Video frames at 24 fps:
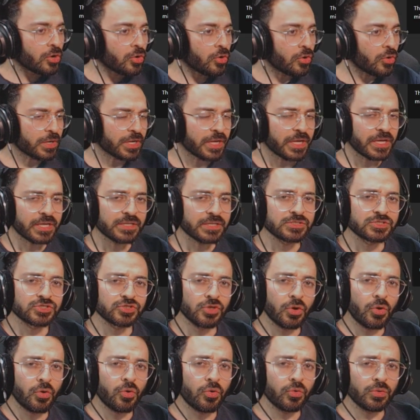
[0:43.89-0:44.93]
Okay,
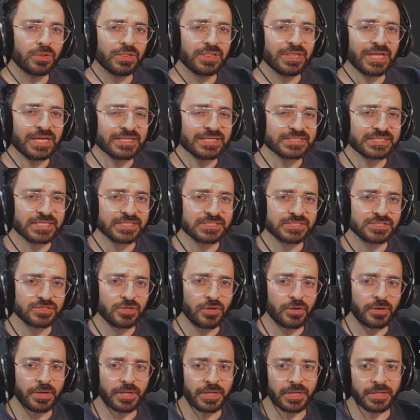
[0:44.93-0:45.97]
so let's get
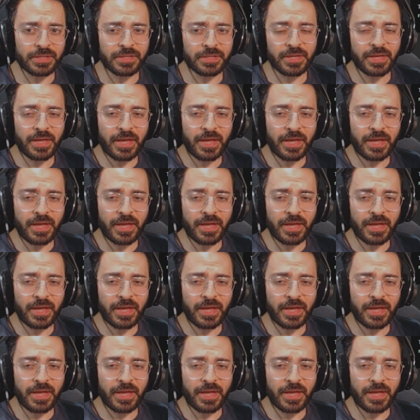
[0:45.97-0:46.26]
started,